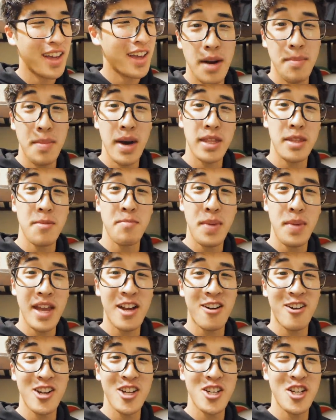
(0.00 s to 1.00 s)
And about the
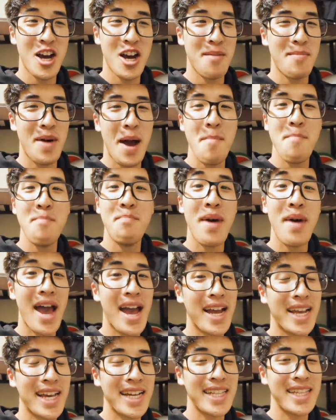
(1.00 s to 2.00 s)
bakery job, I'm
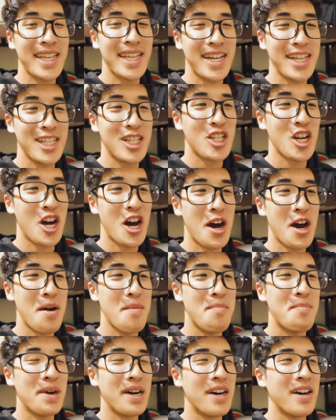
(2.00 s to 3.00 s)
back at that
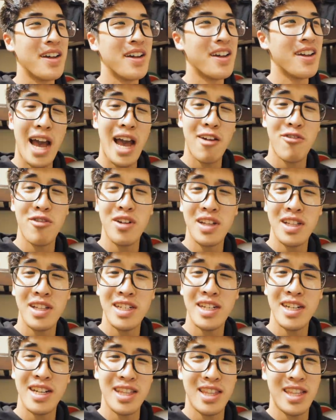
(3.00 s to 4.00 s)
job, but I
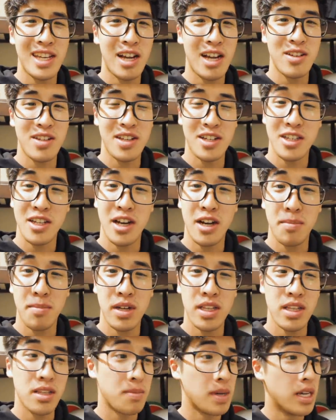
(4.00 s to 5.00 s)
really didn't think I was gonna talk
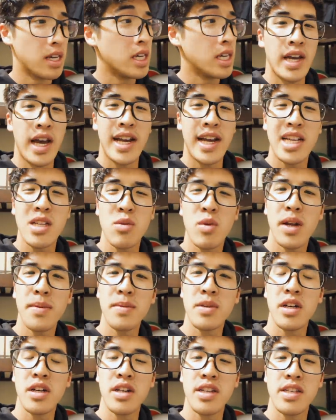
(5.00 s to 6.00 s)
about this, but I guess what
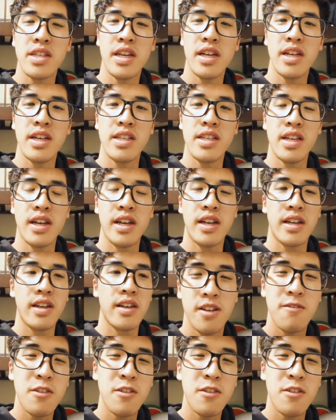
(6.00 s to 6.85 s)
I'm trying to say is, like,